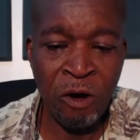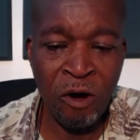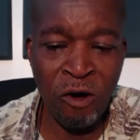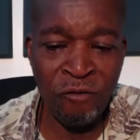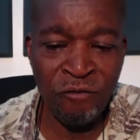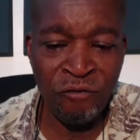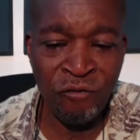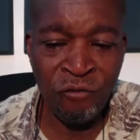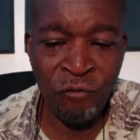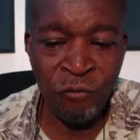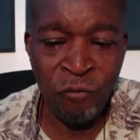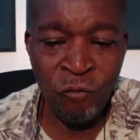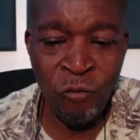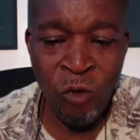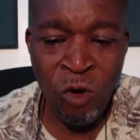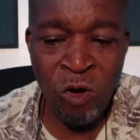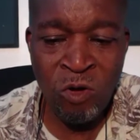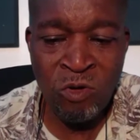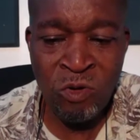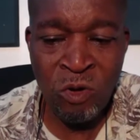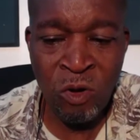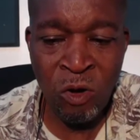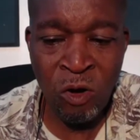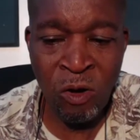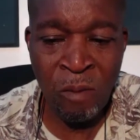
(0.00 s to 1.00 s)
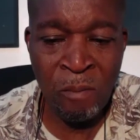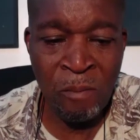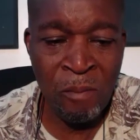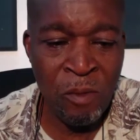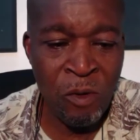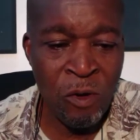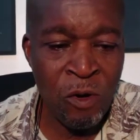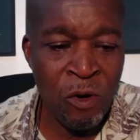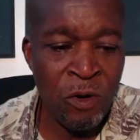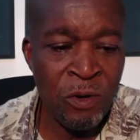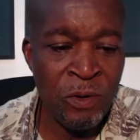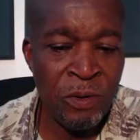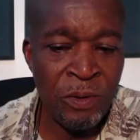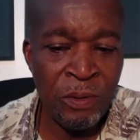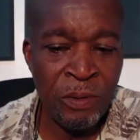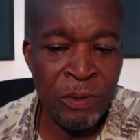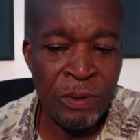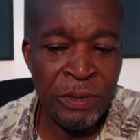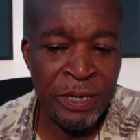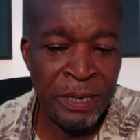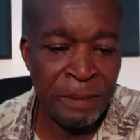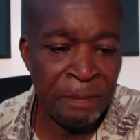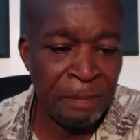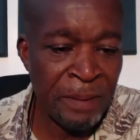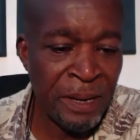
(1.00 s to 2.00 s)
of one or more
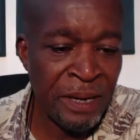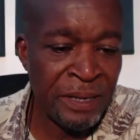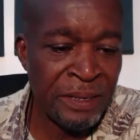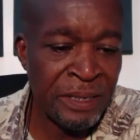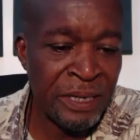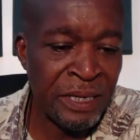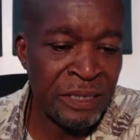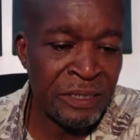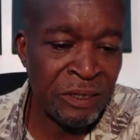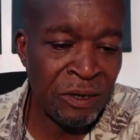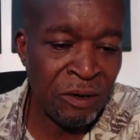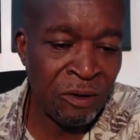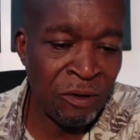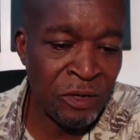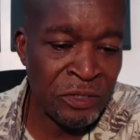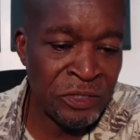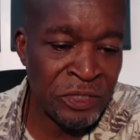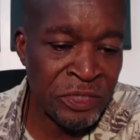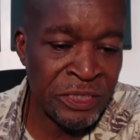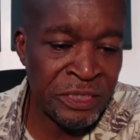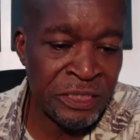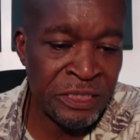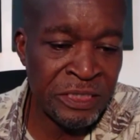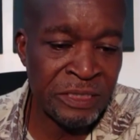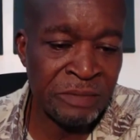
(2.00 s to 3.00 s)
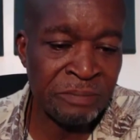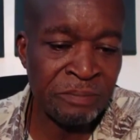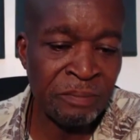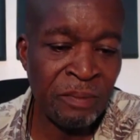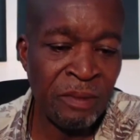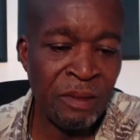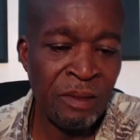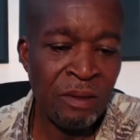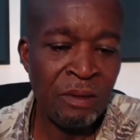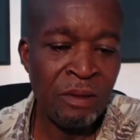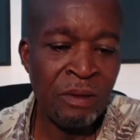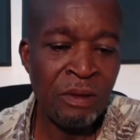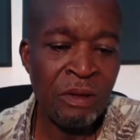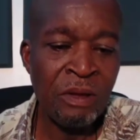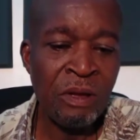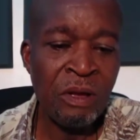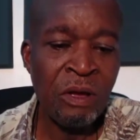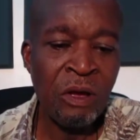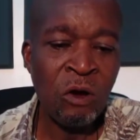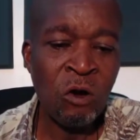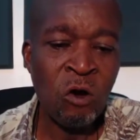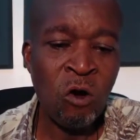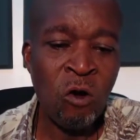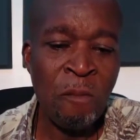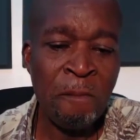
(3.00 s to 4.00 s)
dependent clauses
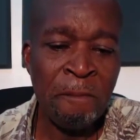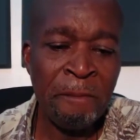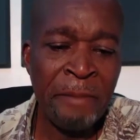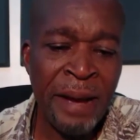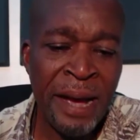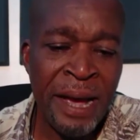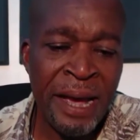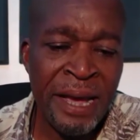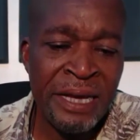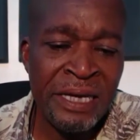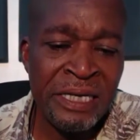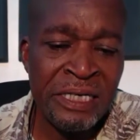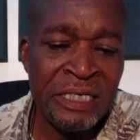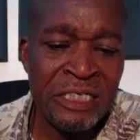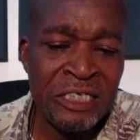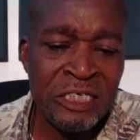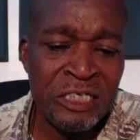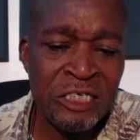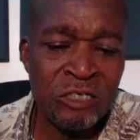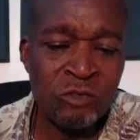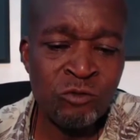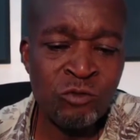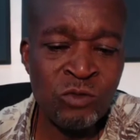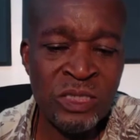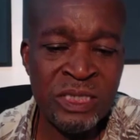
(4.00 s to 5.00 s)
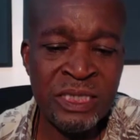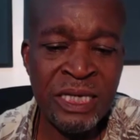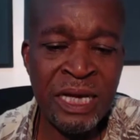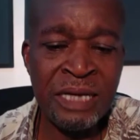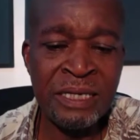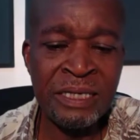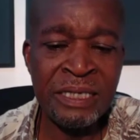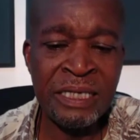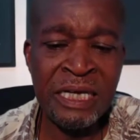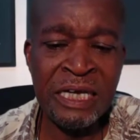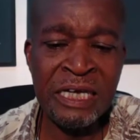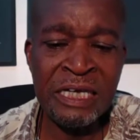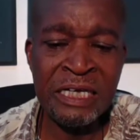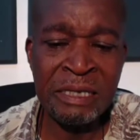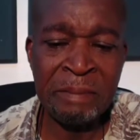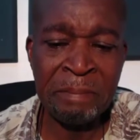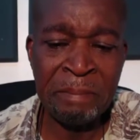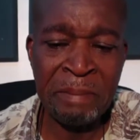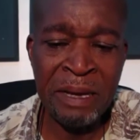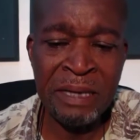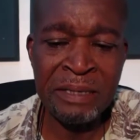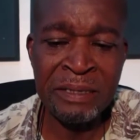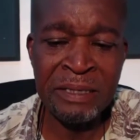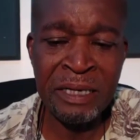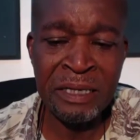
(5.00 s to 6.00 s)
combined with an
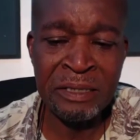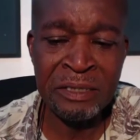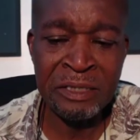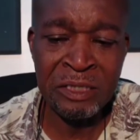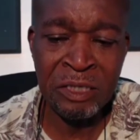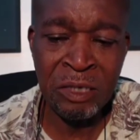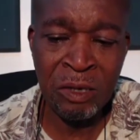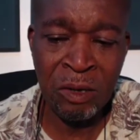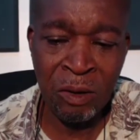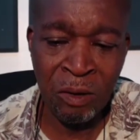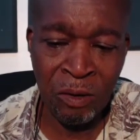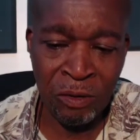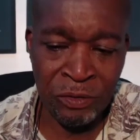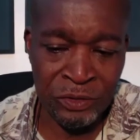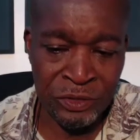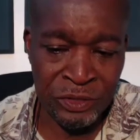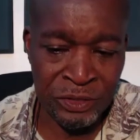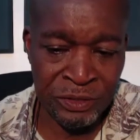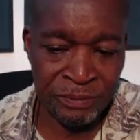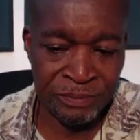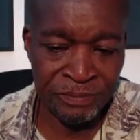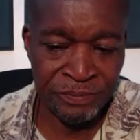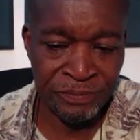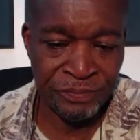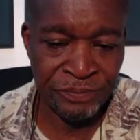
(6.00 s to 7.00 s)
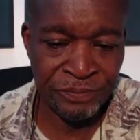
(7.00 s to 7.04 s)
independent clause.